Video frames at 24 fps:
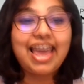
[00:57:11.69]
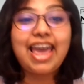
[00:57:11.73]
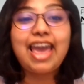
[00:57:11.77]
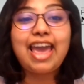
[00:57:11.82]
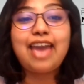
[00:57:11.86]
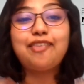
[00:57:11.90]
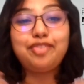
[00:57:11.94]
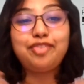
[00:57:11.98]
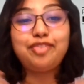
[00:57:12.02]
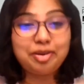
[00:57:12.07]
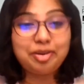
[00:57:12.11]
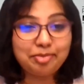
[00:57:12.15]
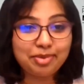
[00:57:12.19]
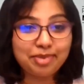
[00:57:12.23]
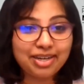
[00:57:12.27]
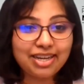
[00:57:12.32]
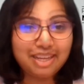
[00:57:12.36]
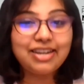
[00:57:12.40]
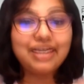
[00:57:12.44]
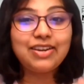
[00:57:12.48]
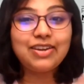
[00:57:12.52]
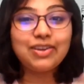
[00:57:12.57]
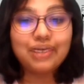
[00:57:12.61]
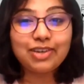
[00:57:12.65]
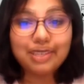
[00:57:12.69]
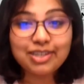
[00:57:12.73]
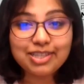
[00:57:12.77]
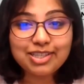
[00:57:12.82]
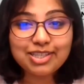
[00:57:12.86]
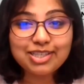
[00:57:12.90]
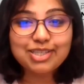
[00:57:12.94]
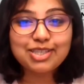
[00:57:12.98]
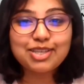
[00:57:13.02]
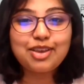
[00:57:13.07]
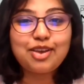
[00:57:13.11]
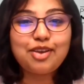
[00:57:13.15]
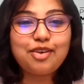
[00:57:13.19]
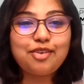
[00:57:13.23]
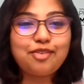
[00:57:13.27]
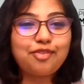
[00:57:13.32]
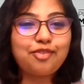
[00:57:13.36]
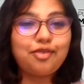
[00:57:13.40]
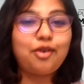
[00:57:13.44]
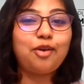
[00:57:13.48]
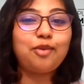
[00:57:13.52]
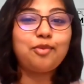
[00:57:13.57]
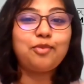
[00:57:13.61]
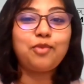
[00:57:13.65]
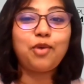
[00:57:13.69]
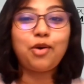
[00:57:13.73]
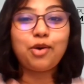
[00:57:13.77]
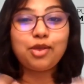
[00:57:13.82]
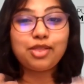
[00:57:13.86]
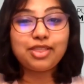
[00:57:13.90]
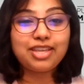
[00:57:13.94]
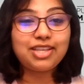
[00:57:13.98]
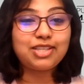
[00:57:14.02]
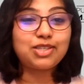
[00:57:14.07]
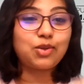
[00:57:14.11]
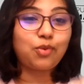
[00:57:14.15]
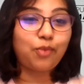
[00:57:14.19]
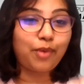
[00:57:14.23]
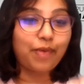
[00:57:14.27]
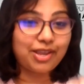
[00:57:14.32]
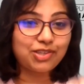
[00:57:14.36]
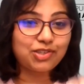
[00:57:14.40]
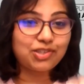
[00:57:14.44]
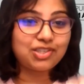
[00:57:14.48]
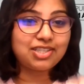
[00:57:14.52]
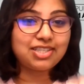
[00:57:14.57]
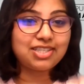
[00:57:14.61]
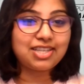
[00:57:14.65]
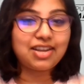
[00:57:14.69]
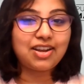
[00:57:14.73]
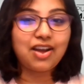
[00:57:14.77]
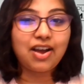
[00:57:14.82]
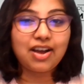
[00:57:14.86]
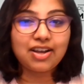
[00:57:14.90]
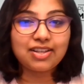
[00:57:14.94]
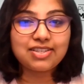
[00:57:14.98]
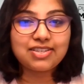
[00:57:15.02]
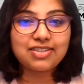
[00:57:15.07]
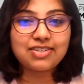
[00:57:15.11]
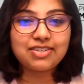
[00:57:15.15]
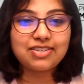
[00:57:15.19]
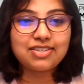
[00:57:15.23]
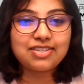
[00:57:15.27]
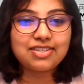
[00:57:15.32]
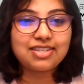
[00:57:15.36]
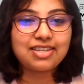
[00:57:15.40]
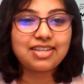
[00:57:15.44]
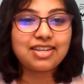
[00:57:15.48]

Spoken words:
everybody learns from all these questions and answers,